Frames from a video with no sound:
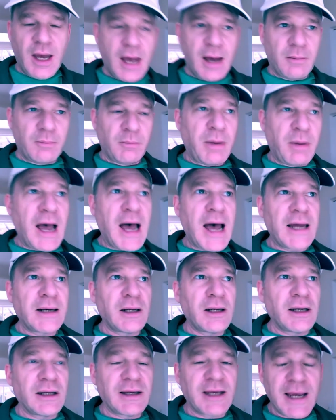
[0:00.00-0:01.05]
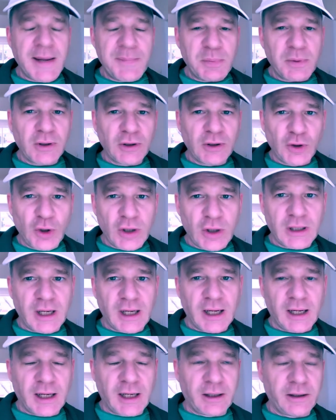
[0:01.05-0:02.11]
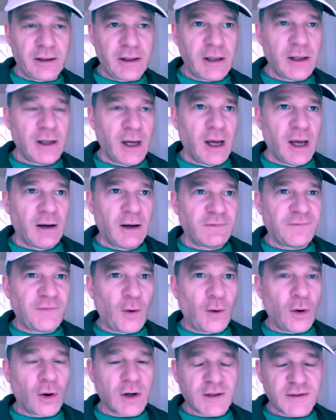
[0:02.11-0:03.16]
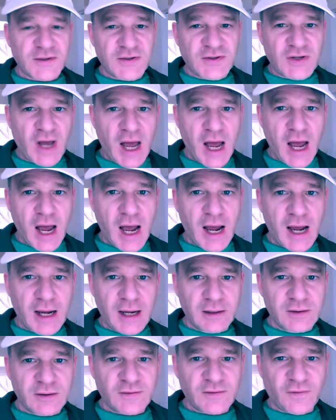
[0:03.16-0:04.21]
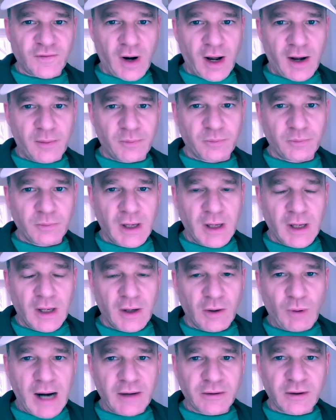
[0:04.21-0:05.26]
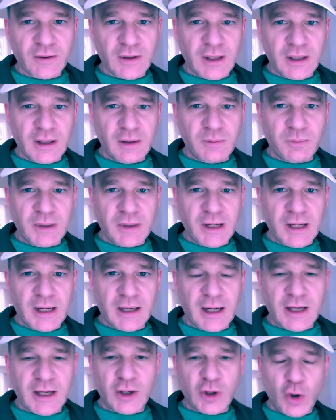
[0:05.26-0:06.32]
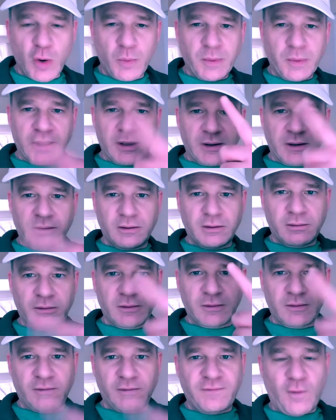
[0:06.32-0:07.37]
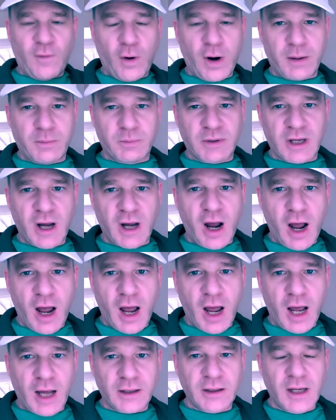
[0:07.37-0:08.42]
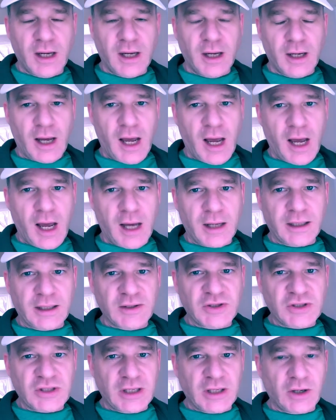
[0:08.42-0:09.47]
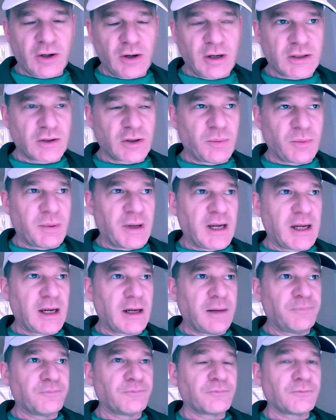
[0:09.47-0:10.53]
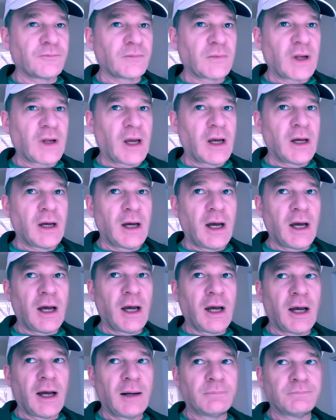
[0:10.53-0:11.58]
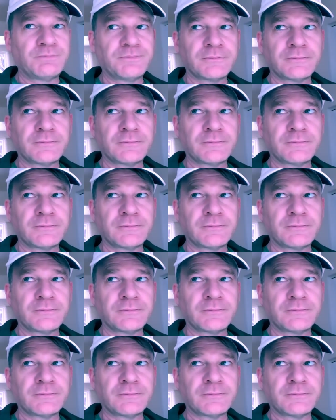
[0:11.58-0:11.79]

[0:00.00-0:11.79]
But keep looking for signs from, rather than it being a human formed God, consider it to be, because